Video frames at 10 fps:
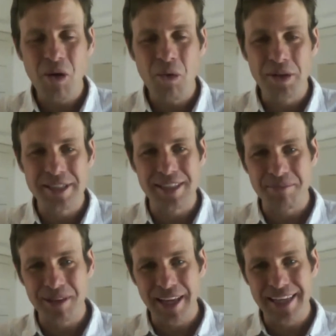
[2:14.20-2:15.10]
which is a
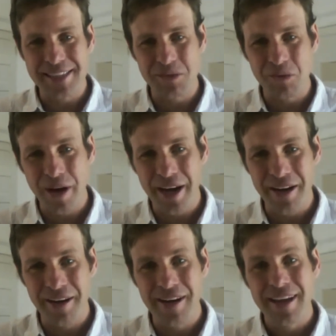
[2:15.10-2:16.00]
place
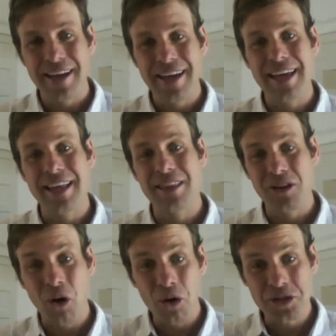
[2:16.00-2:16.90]
where in the
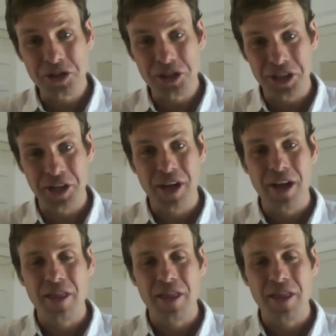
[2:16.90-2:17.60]
culture